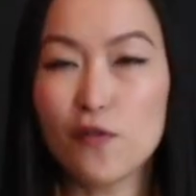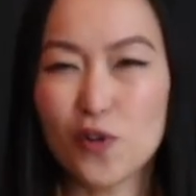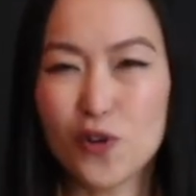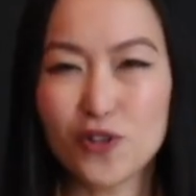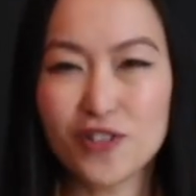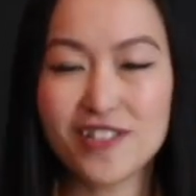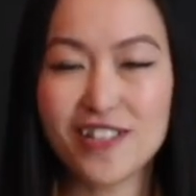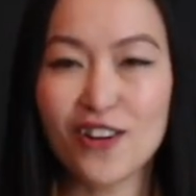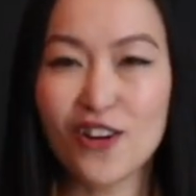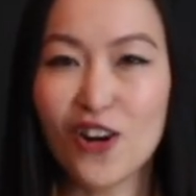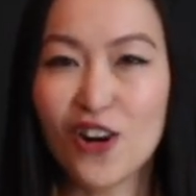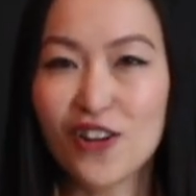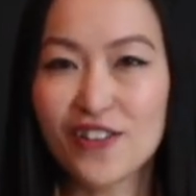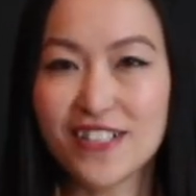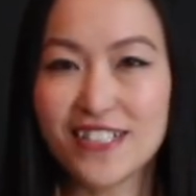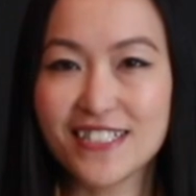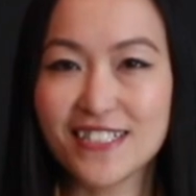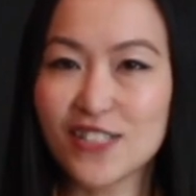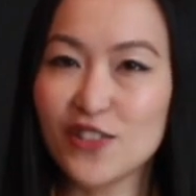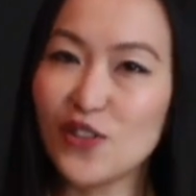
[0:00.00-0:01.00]
of course, there are all
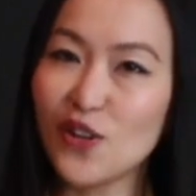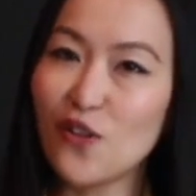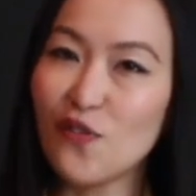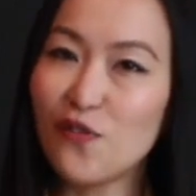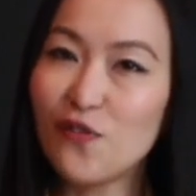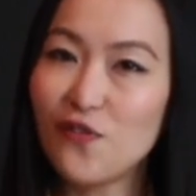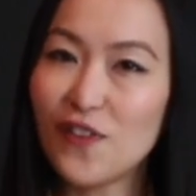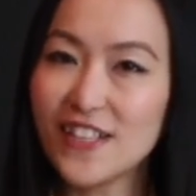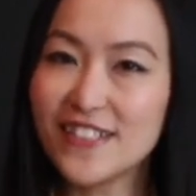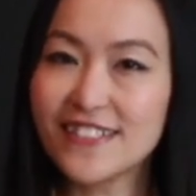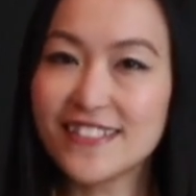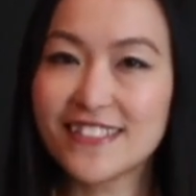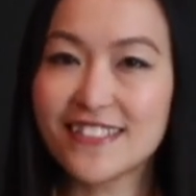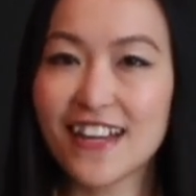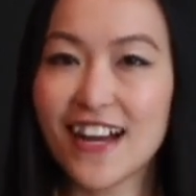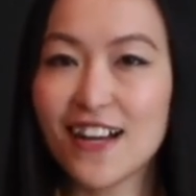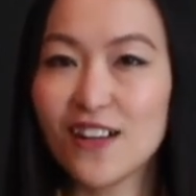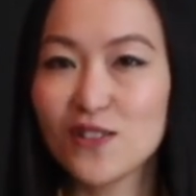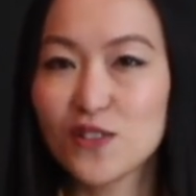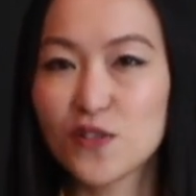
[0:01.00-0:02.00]
these fun
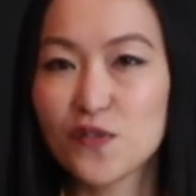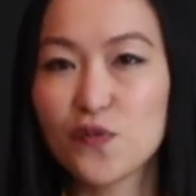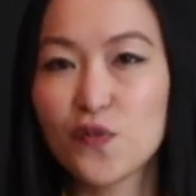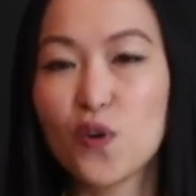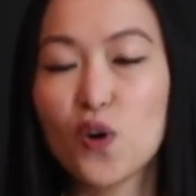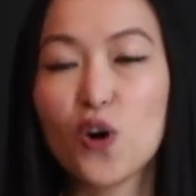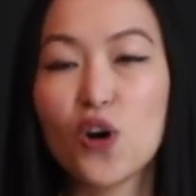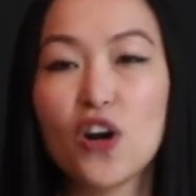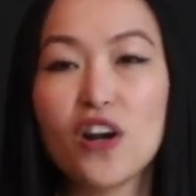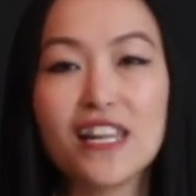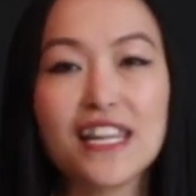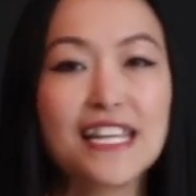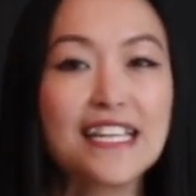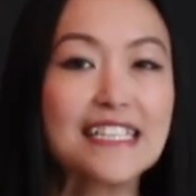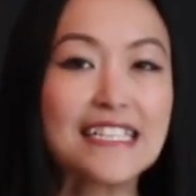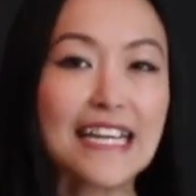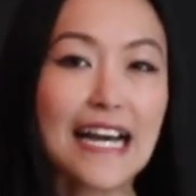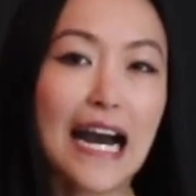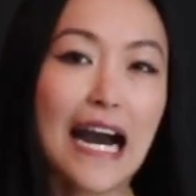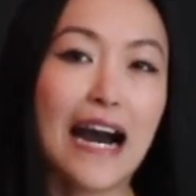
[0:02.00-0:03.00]
styles for
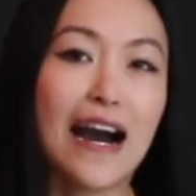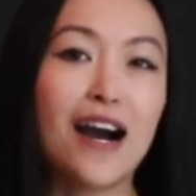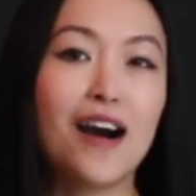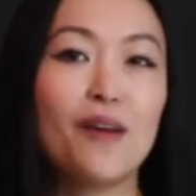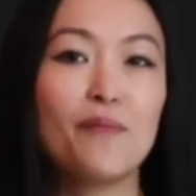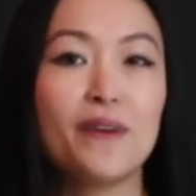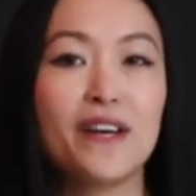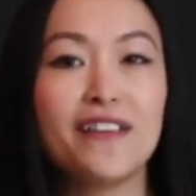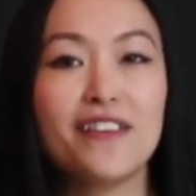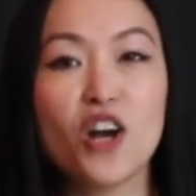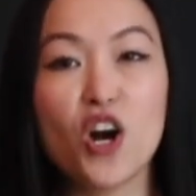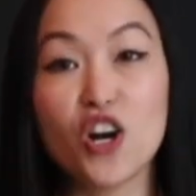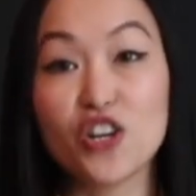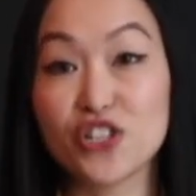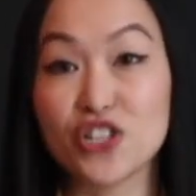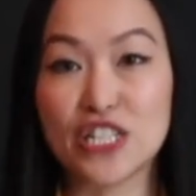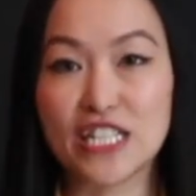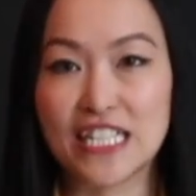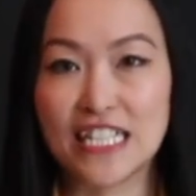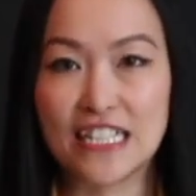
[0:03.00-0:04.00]
Lindy Hop and
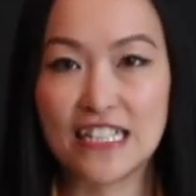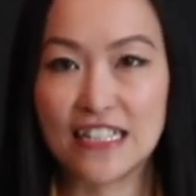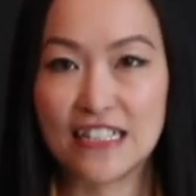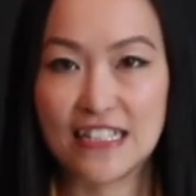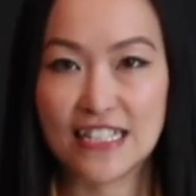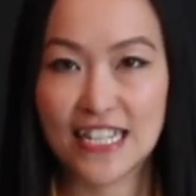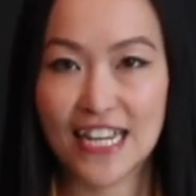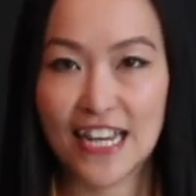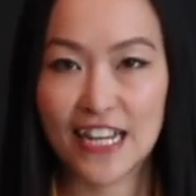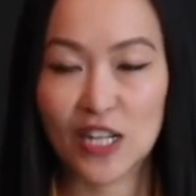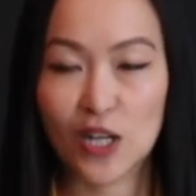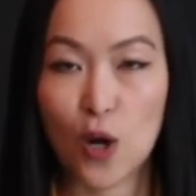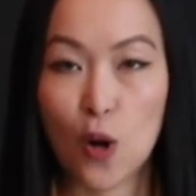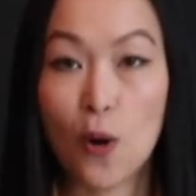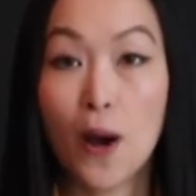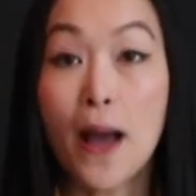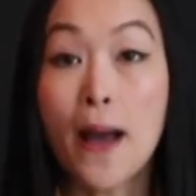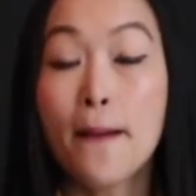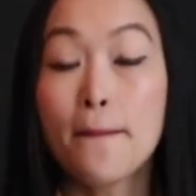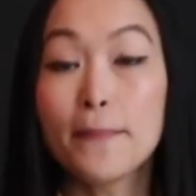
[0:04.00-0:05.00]
Argentinian
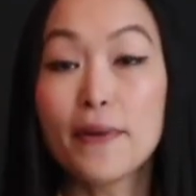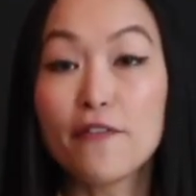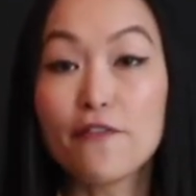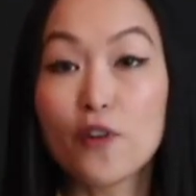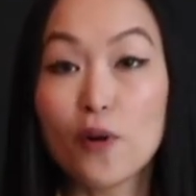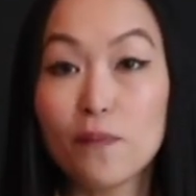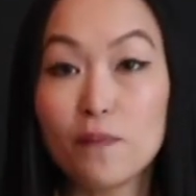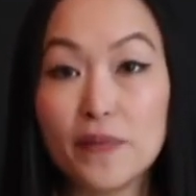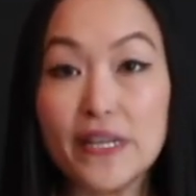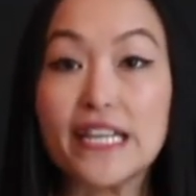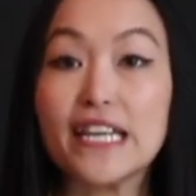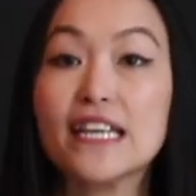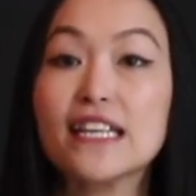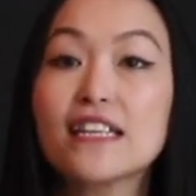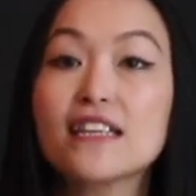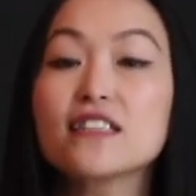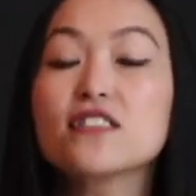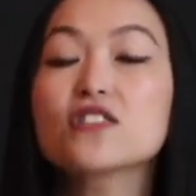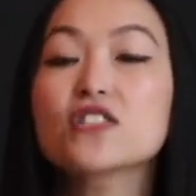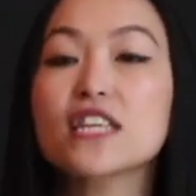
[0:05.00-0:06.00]
tango. But for
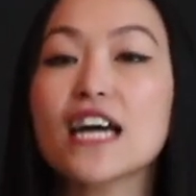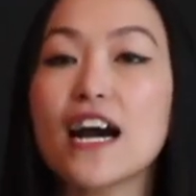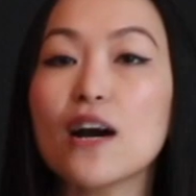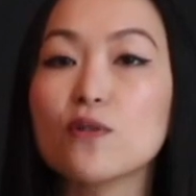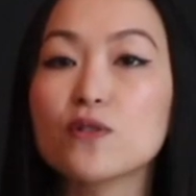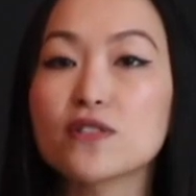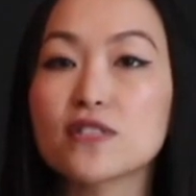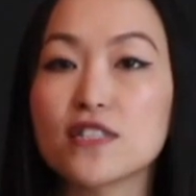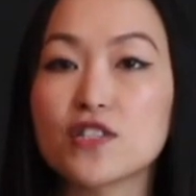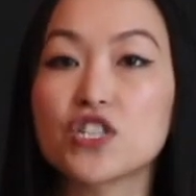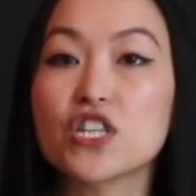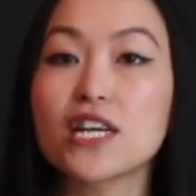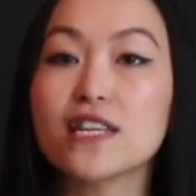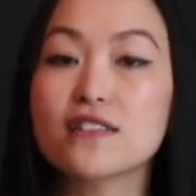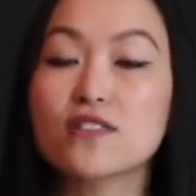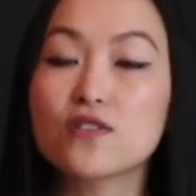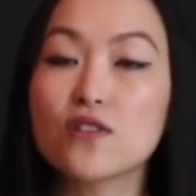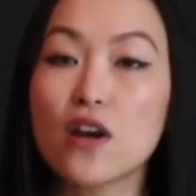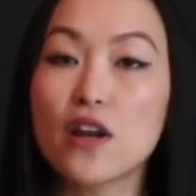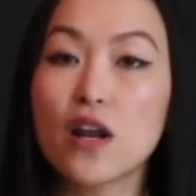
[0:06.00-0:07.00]
beginners, I would
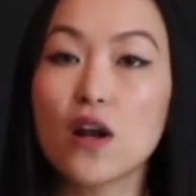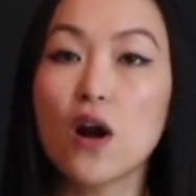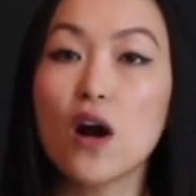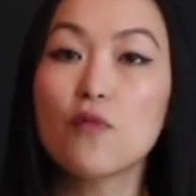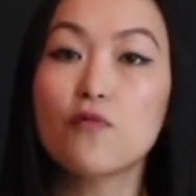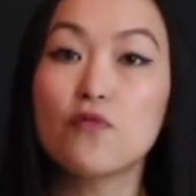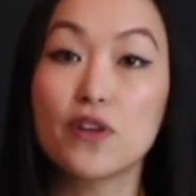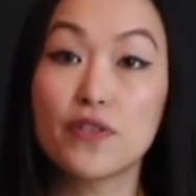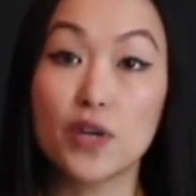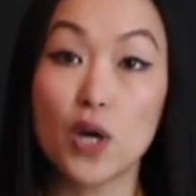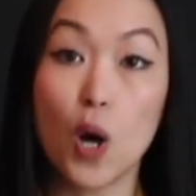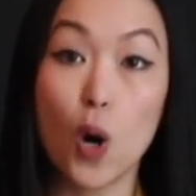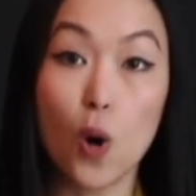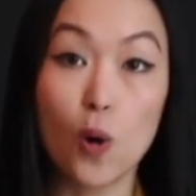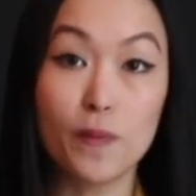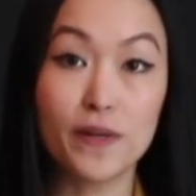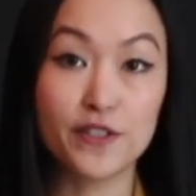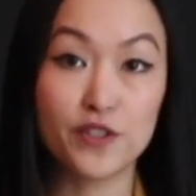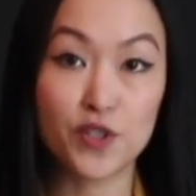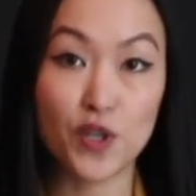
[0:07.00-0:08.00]
suggest starting off with the
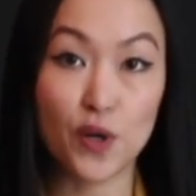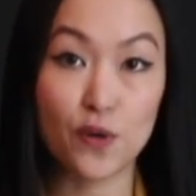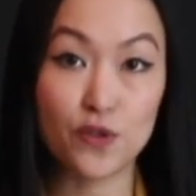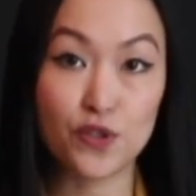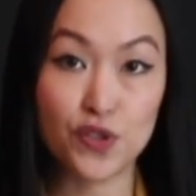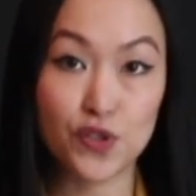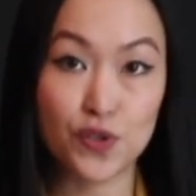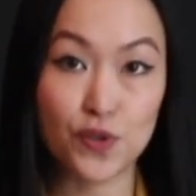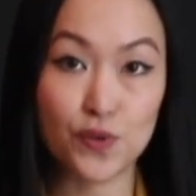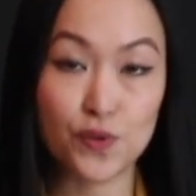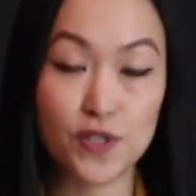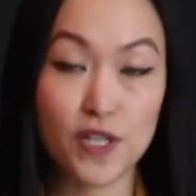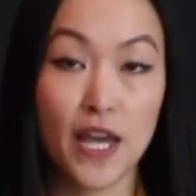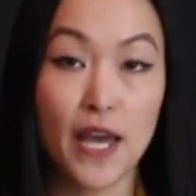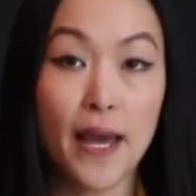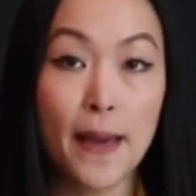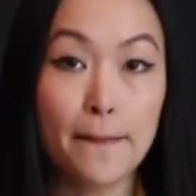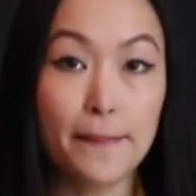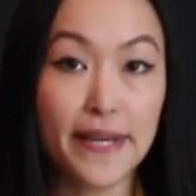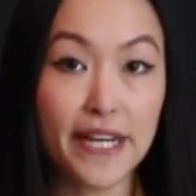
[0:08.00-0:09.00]
open-toe shoes,
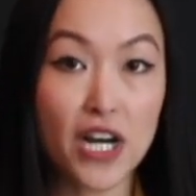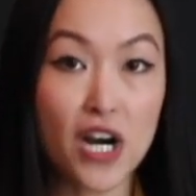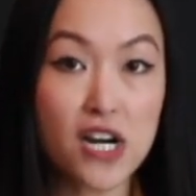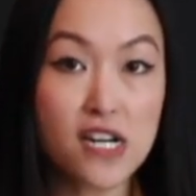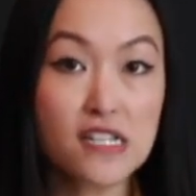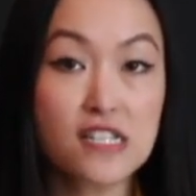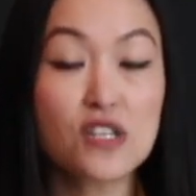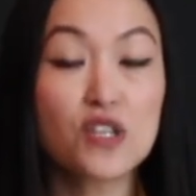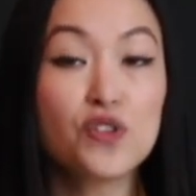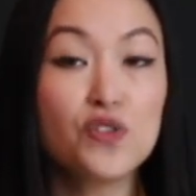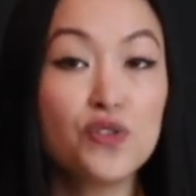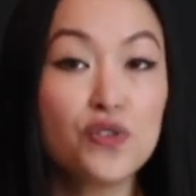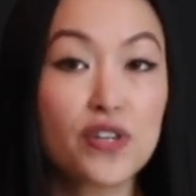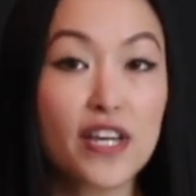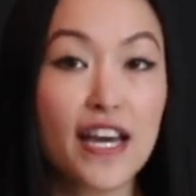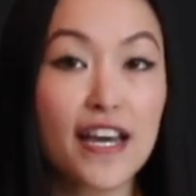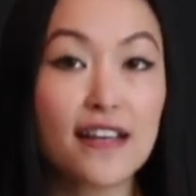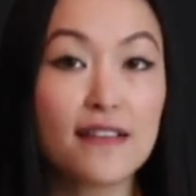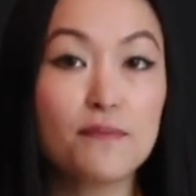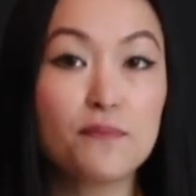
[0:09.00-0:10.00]
because you
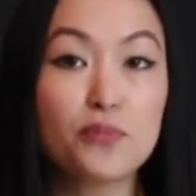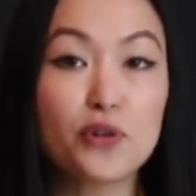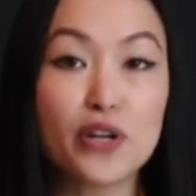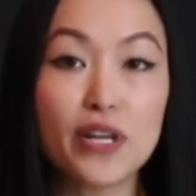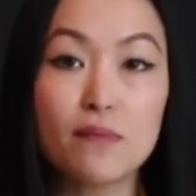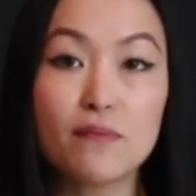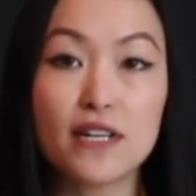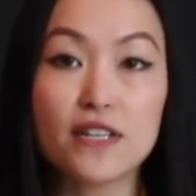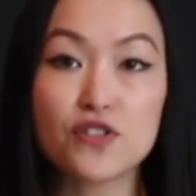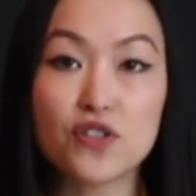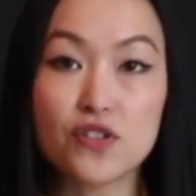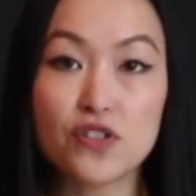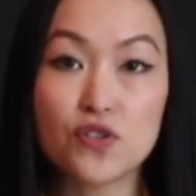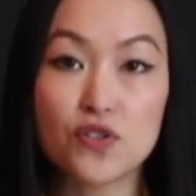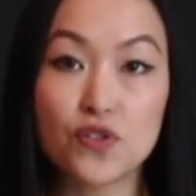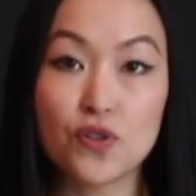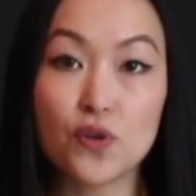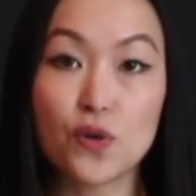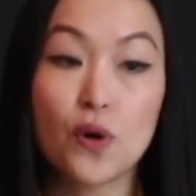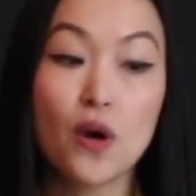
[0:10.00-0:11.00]
can pretty much
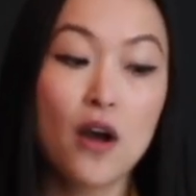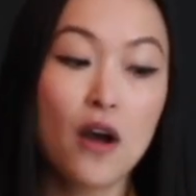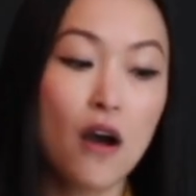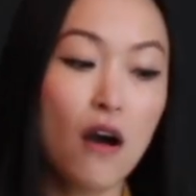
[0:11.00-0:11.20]
do